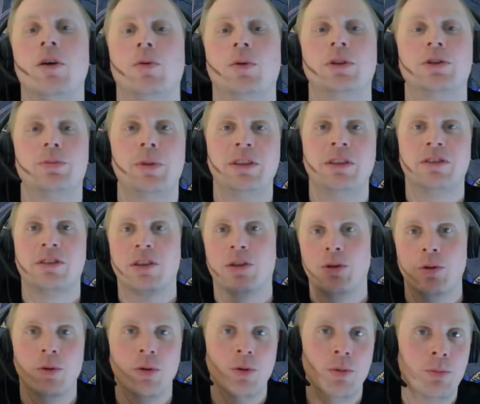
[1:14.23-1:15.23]
which means that
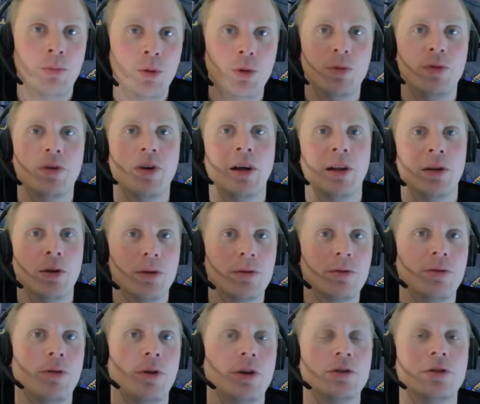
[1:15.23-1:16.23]
you move a
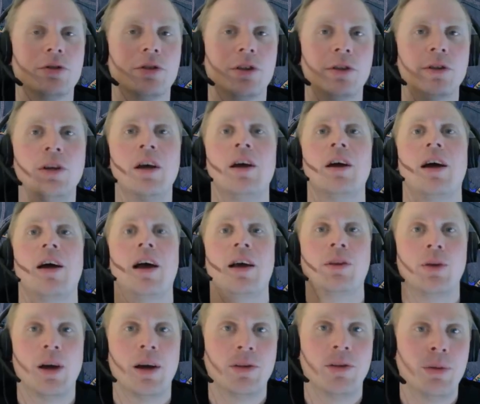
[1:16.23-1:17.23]
lot faster
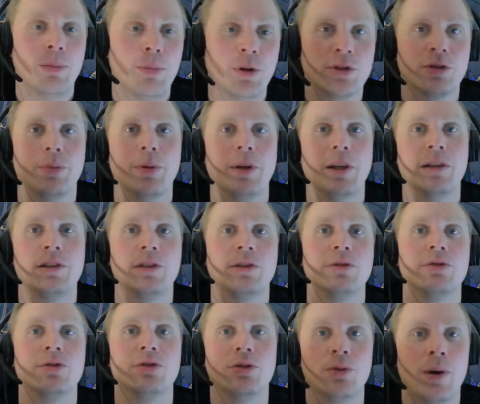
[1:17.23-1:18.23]
and you have the possibility
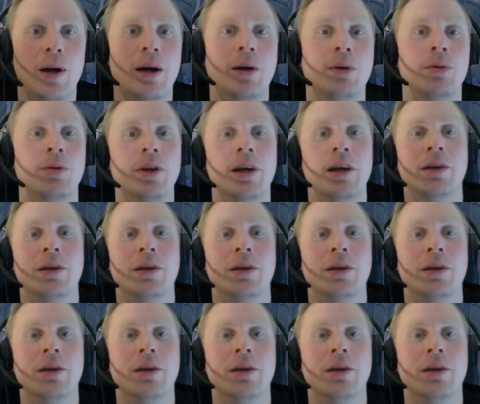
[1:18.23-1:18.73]
to surround.